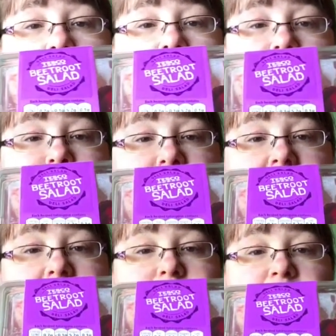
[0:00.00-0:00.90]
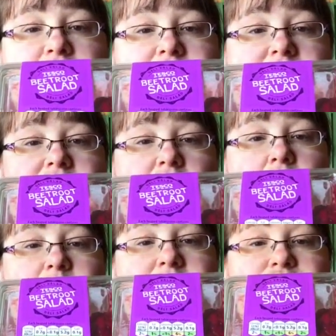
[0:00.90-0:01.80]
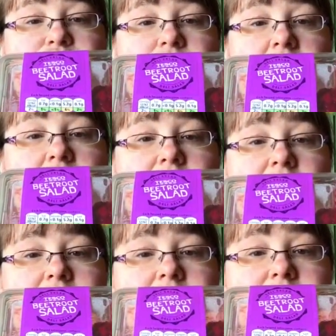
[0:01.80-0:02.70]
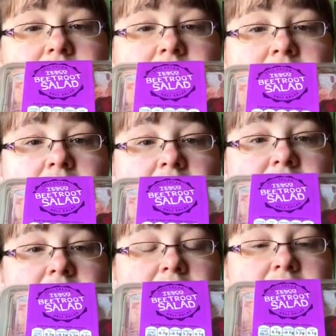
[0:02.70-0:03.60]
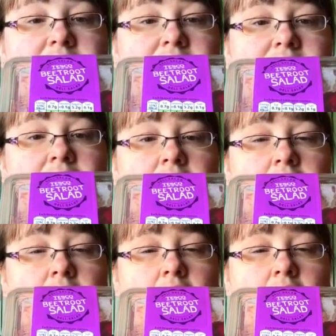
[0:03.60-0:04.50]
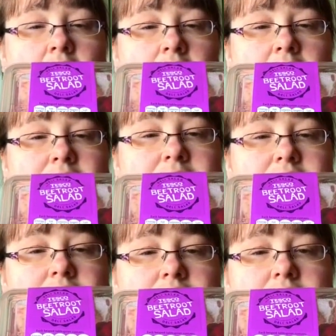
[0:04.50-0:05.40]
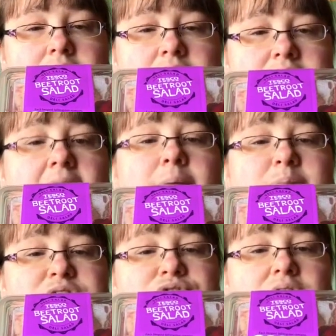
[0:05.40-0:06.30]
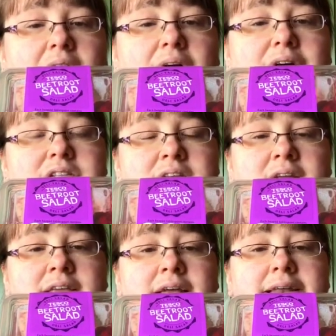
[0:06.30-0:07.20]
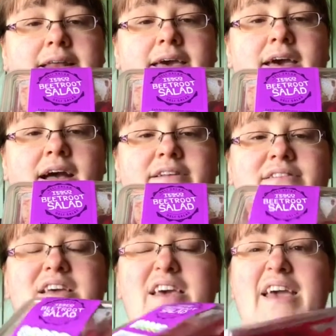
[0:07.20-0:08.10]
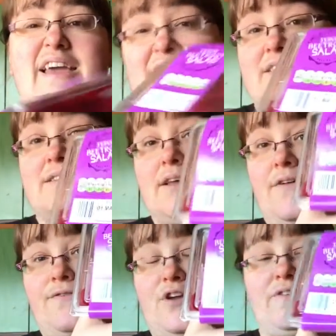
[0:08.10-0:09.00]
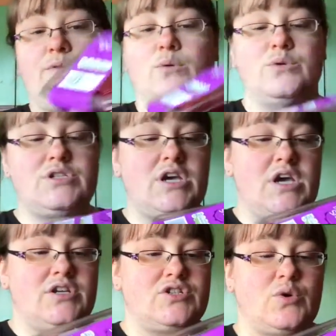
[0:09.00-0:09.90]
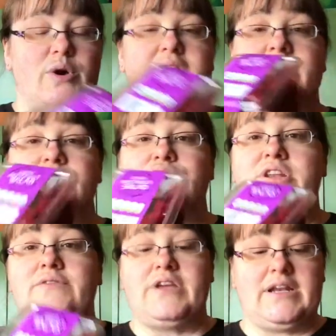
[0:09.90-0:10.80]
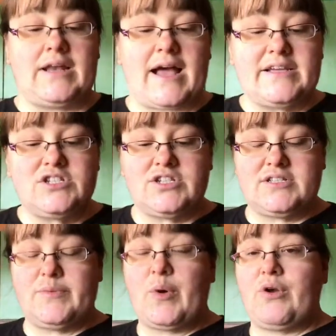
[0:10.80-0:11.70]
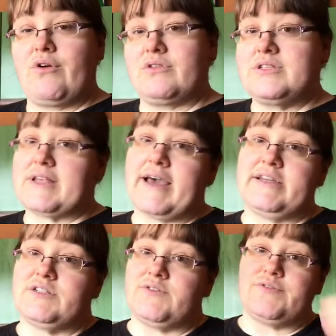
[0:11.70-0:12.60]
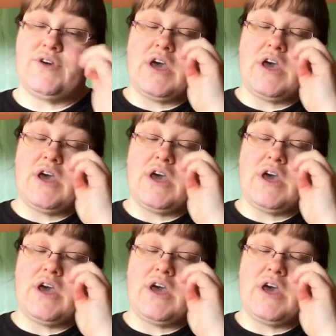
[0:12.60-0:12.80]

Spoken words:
speed because it's got beetroot, carrot, onion, and yeah, beetroot, carrot and onion in it, and it is a free food. So, and it's really nice just to put on the side of,